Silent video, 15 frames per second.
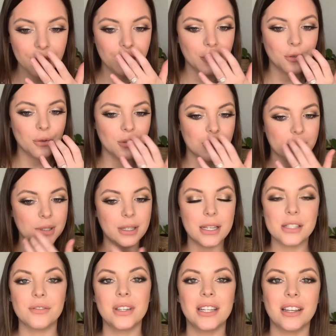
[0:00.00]
for today's
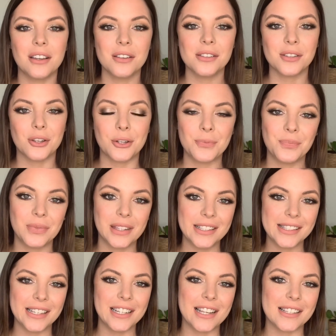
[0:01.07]
video, so see
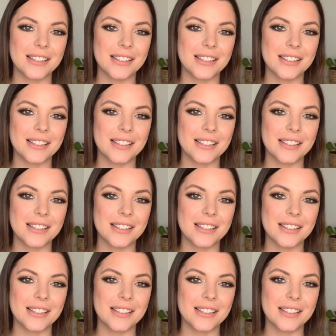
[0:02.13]
you next